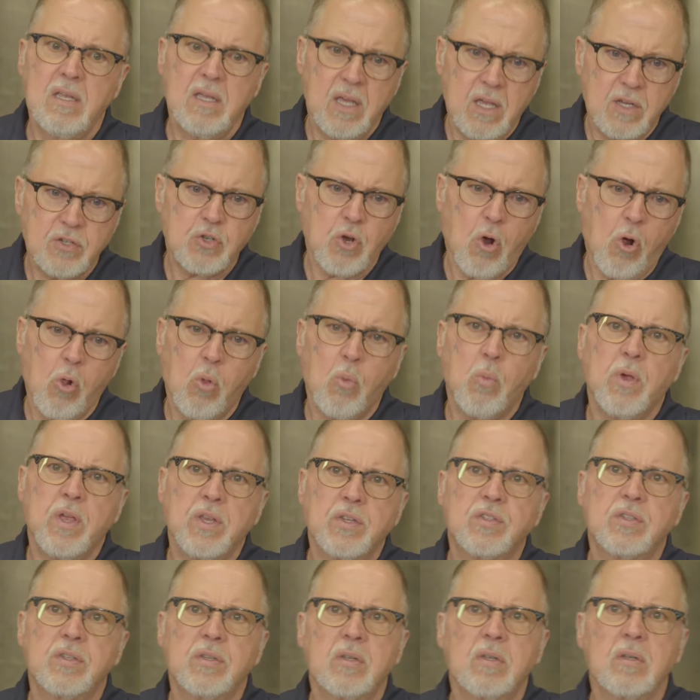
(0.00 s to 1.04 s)
it's
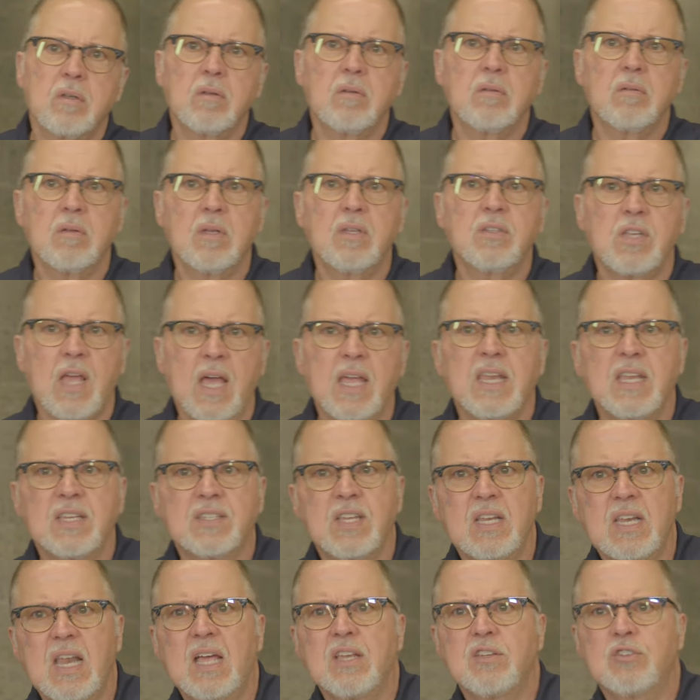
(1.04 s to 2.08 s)
always, it's a, it's
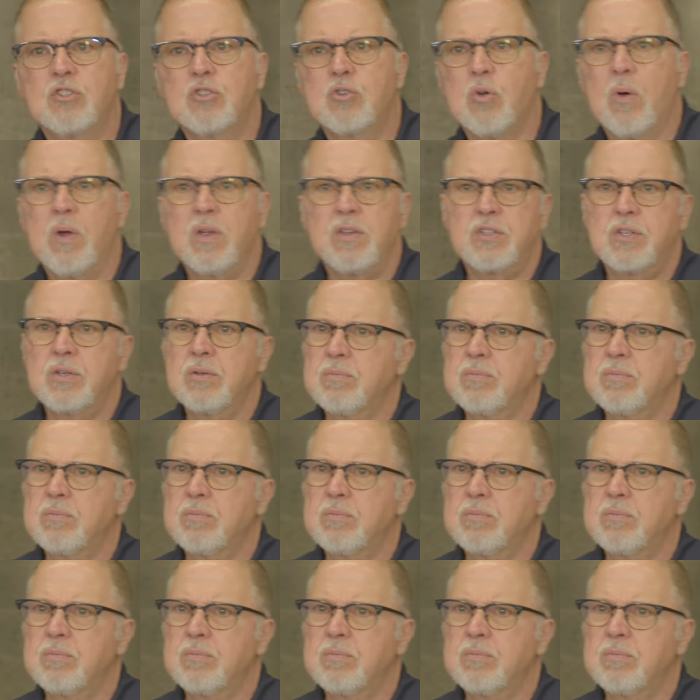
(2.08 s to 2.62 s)
a nice choice.